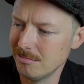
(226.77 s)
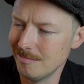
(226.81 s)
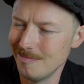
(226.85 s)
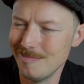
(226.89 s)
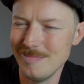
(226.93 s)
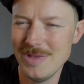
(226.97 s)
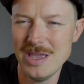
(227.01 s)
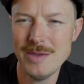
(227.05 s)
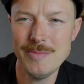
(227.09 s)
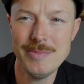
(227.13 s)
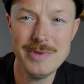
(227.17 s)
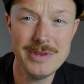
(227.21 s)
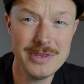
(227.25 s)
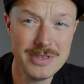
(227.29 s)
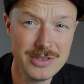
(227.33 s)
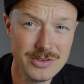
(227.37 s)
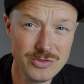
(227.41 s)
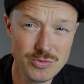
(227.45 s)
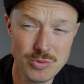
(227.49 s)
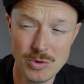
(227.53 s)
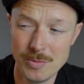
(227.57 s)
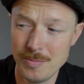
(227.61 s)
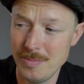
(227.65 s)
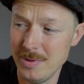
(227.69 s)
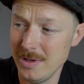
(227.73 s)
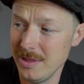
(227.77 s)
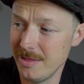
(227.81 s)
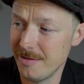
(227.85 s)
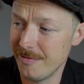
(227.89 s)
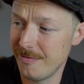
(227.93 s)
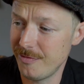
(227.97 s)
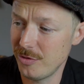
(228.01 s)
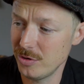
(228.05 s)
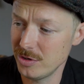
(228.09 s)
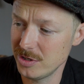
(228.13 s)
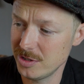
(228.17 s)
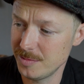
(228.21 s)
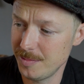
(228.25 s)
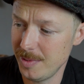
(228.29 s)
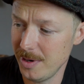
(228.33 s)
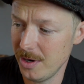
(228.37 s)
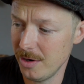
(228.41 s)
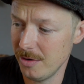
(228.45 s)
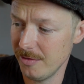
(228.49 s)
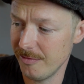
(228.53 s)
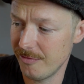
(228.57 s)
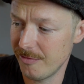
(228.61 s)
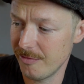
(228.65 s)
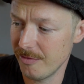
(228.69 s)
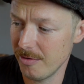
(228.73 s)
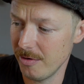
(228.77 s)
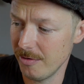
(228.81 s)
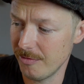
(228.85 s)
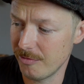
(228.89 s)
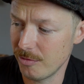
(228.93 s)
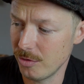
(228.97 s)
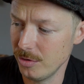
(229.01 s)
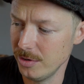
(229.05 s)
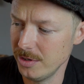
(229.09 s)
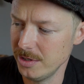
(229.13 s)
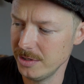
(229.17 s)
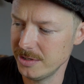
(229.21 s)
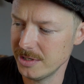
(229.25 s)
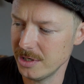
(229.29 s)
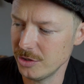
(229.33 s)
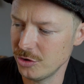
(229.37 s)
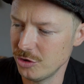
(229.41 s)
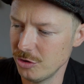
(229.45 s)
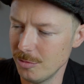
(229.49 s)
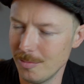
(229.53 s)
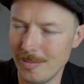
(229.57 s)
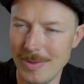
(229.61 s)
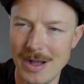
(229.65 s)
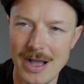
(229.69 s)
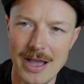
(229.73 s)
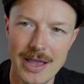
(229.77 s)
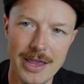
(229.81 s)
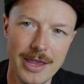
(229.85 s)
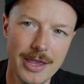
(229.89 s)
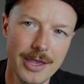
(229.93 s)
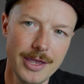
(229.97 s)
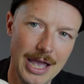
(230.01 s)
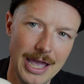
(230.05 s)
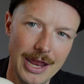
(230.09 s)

Maybe this would be the first pair of Guidis I should buy.